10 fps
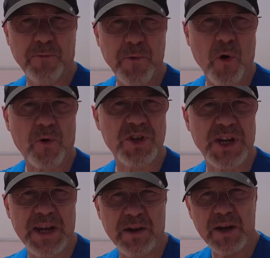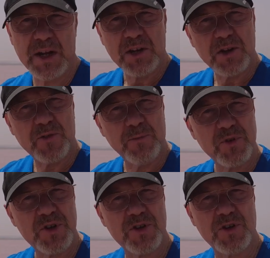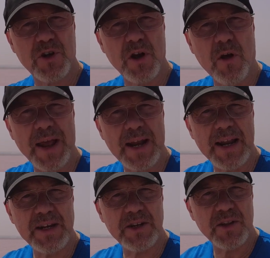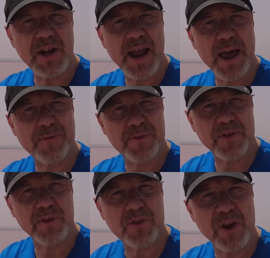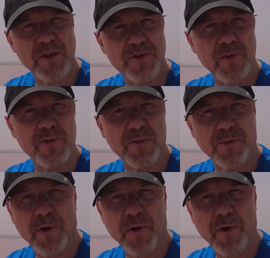the rocks in just from slightly to the left of centre of the